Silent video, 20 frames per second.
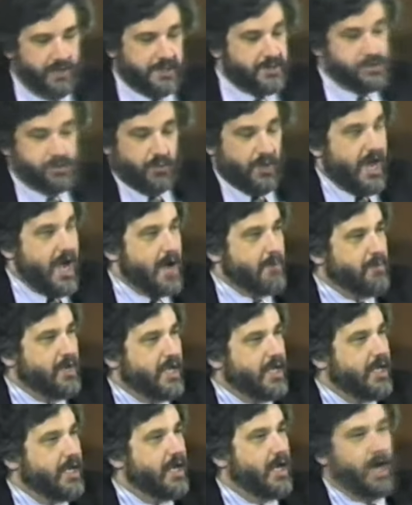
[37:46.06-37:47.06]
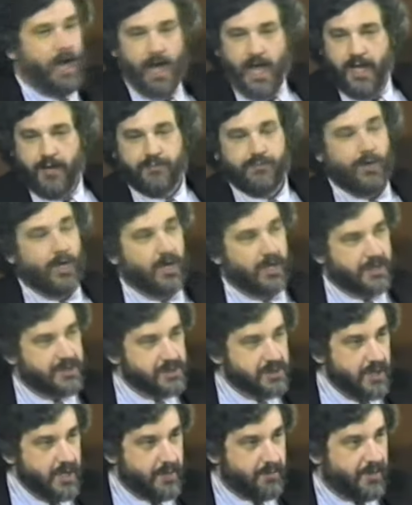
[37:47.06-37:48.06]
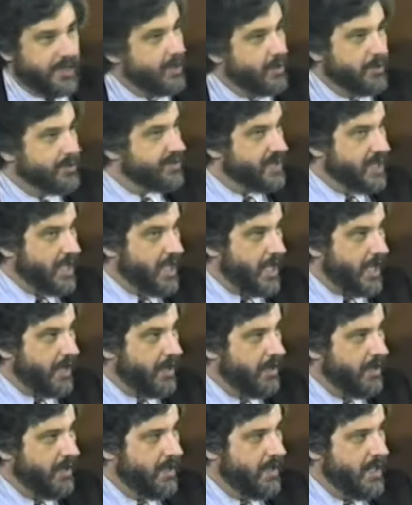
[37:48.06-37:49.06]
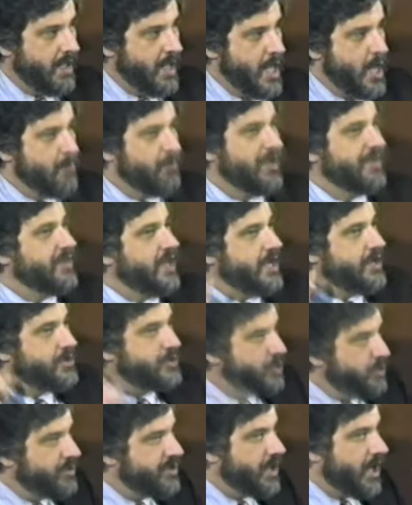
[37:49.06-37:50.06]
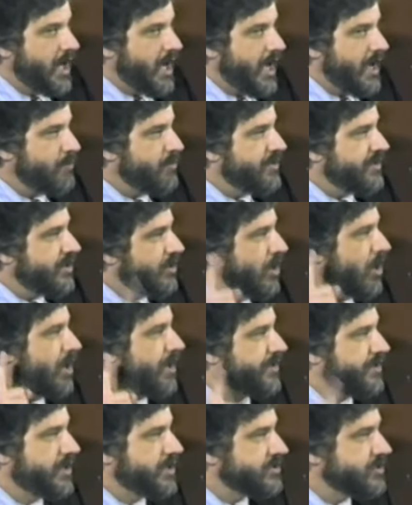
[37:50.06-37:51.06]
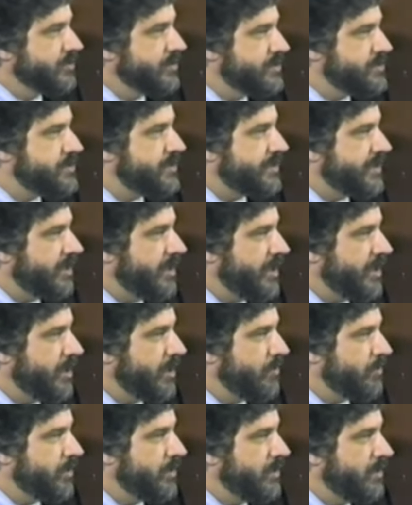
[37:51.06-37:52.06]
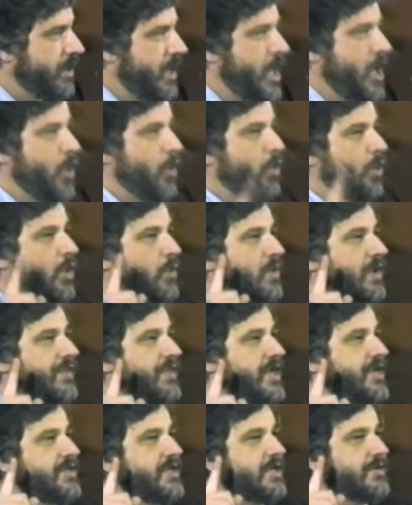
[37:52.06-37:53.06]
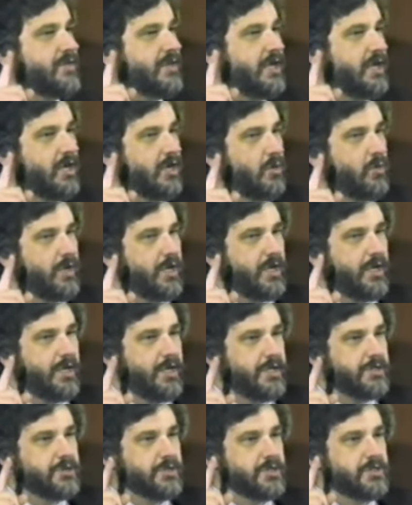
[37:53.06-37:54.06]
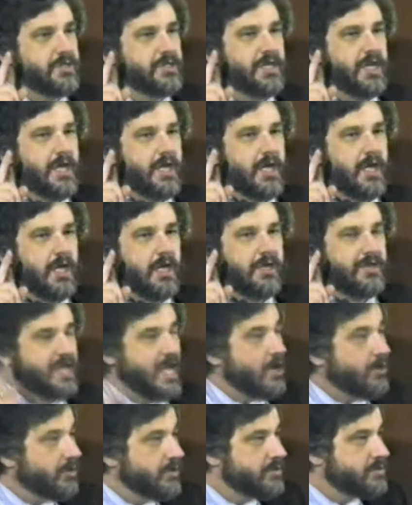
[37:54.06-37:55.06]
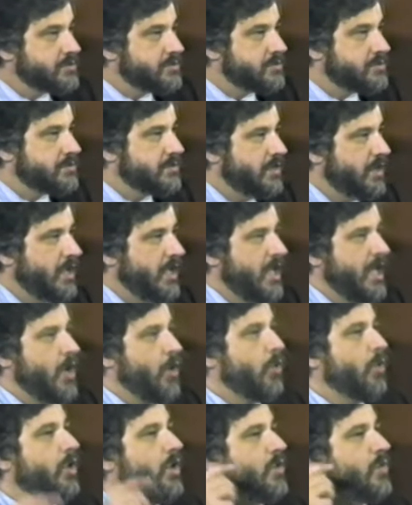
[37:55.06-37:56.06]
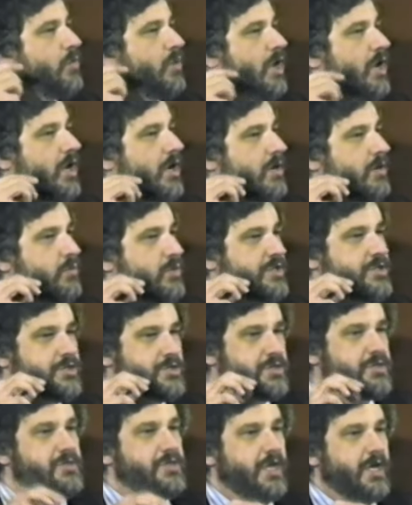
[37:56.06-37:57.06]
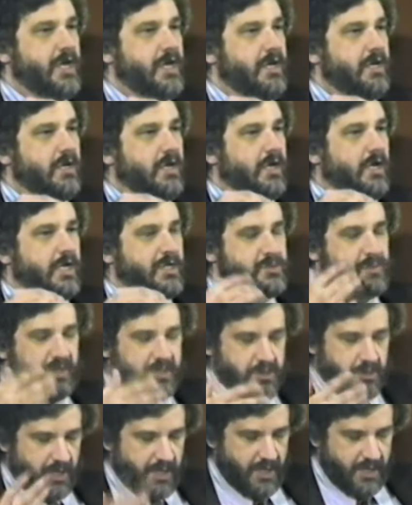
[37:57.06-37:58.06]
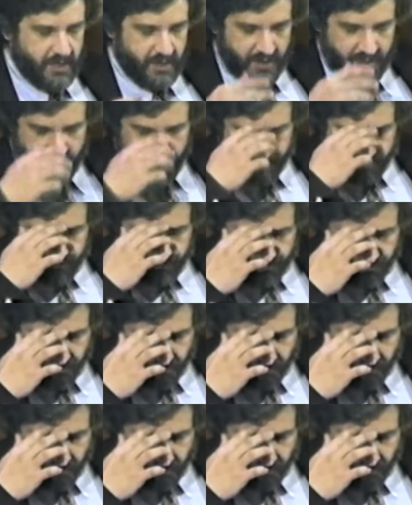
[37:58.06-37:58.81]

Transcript: they just react by getting high and falling asleep they don't die but they do die when there are adulterants in their heroin or when they take the heroin in addition to taking downers or uh, which is to say uh, especially um,